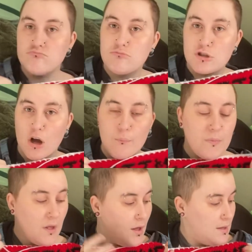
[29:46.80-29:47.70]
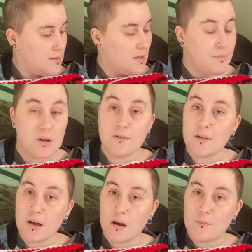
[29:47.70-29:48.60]
So Let me know in
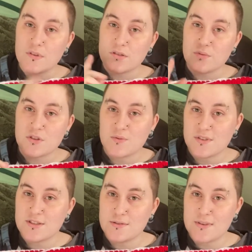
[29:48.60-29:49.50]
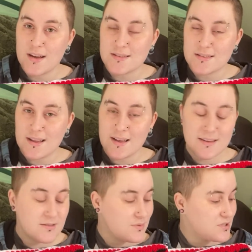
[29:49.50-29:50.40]
the comments which ones you guys
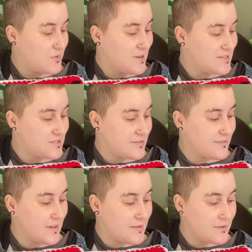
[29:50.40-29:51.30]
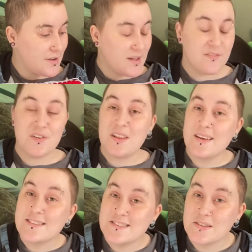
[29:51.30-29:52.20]
liked, which one is your favorite, if you'd
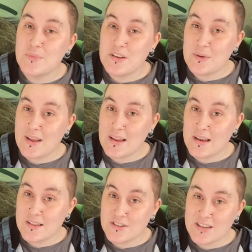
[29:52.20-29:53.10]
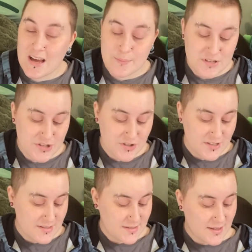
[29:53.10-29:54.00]
like to see me do any other
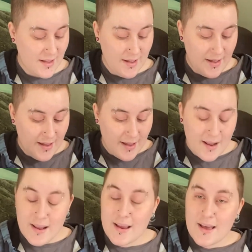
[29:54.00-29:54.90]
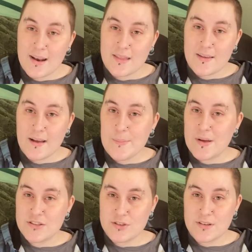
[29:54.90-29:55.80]
tapestries. And again, I think I
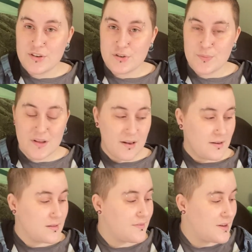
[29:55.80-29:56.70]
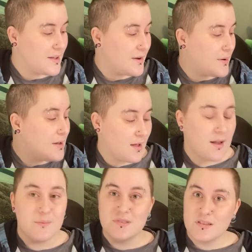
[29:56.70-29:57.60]
mentioned near the beginning of the video,
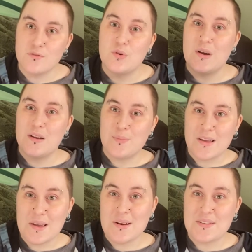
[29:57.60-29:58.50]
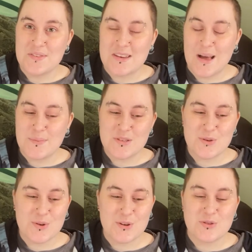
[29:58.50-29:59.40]
like I'm still quite a beginner for
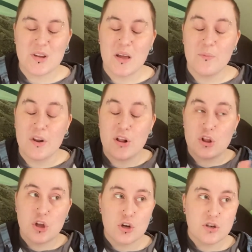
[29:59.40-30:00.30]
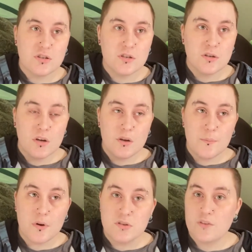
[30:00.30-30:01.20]
tapestry crochet, but I learned
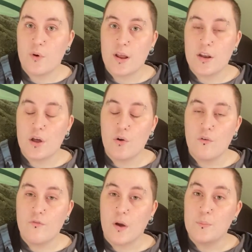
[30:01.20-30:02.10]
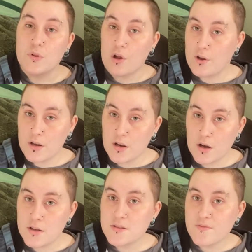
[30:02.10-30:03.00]
most of what I know from Blondie Knot's